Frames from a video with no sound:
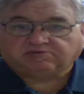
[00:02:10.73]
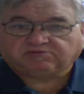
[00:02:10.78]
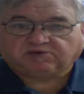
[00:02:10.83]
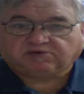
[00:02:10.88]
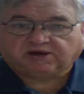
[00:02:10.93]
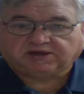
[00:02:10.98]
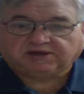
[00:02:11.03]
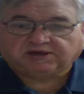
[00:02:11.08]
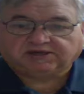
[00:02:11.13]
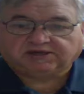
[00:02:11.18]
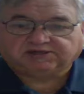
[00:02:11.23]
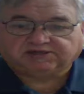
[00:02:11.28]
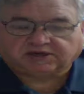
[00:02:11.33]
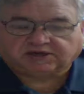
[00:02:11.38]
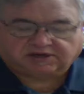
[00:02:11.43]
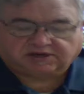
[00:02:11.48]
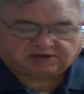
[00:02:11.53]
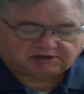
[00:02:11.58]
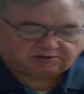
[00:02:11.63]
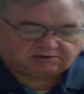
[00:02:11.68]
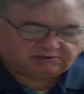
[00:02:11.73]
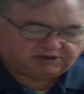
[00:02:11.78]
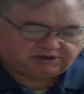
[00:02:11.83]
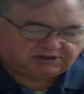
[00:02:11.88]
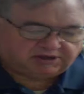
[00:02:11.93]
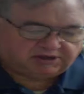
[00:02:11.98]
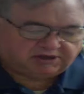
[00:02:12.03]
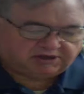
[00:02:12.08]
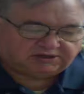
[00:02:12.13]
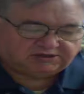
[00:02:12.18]
writing to 2
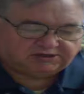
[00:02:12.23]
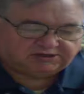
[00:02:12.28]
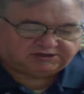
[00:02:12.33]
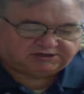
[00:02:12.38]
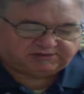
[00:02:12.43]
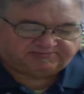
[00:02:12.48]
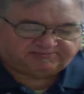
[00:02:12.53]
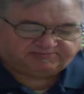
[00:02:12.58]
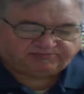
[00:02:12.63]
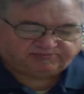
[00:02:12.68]
Corinthians.